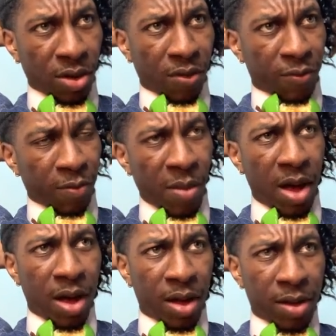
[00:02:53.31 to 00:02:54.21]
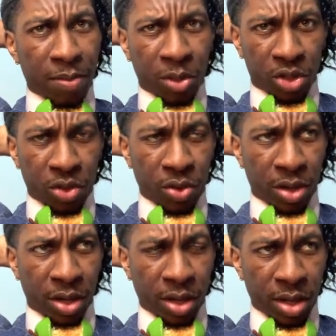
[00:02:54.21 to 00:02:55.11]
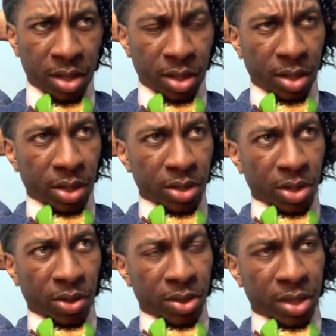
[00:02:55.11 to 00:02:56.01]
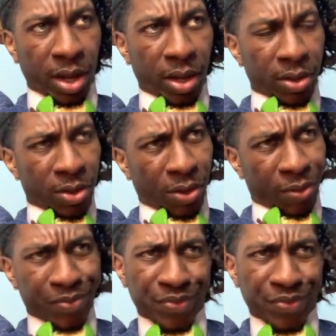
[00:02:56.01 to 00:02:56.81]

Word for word: of my maturity so I was like, you know,